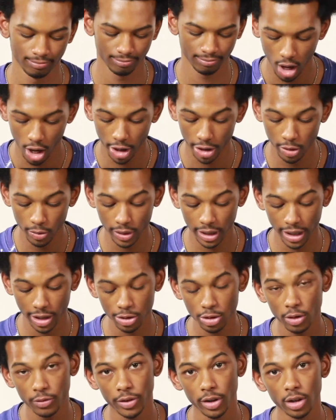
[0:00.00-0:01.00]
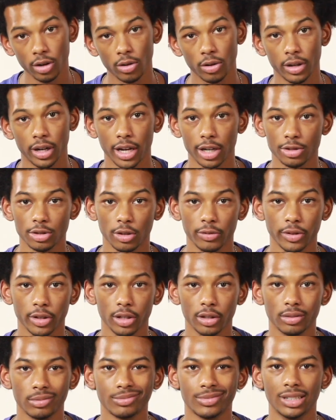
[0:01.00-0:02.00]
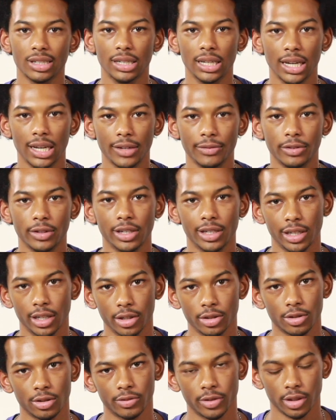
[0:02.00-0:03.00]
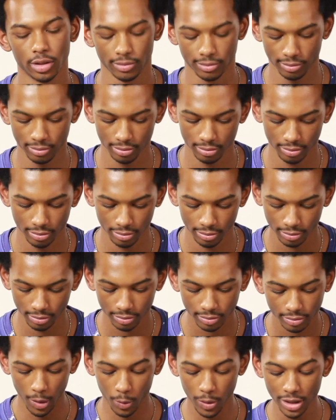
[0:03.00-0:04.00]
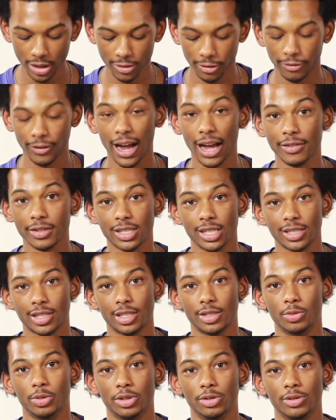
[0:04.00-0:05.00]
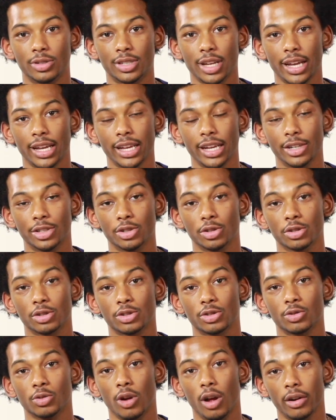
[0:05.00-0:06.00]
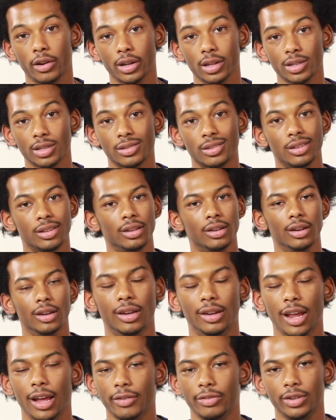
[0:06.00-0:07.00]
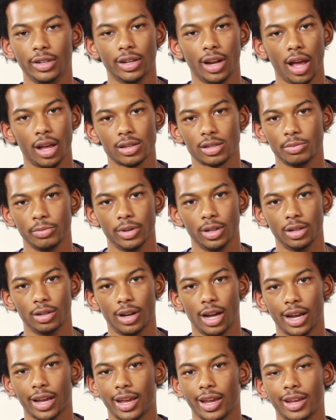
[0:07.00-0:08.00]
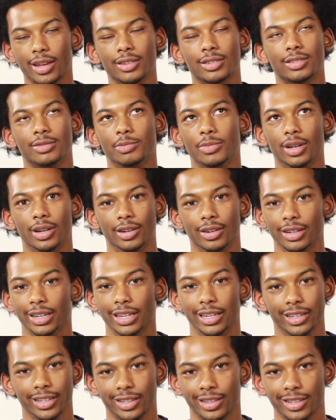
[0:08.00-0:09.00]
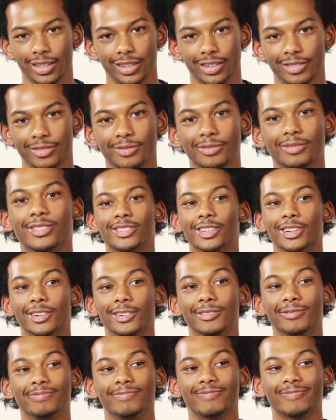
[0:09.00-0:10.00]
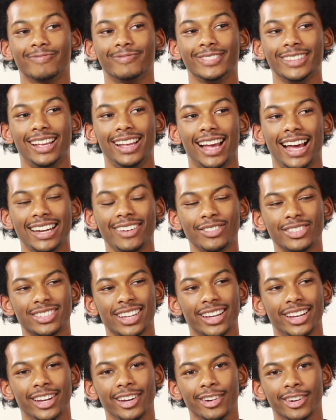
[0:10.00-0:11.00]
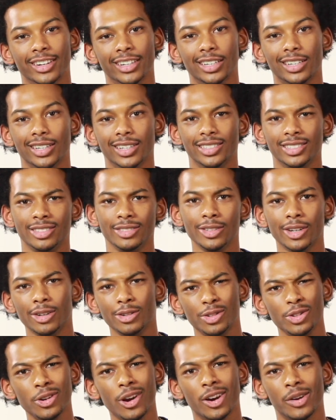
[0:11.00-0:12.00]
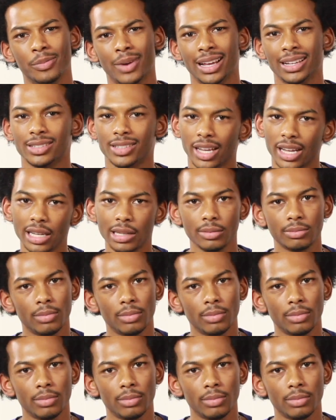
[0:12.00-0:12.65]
Are you an introvert or an extrovert? Definitely an introvert. Which 5 senses would you say is your strongest? Definitely not smell. I can't smell anything. So I'd have to say hearing, because you heard my tape.